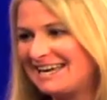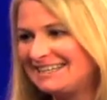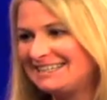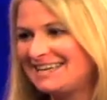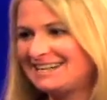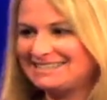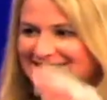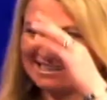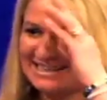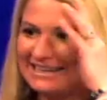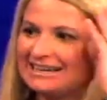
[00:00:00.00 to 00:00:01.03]
and then it's
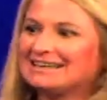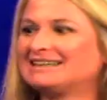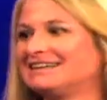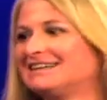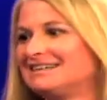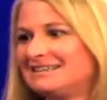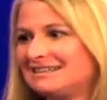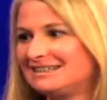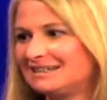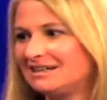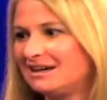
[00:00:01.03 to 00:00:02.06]
like,
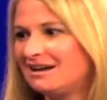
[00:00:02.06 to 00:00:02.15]
oh,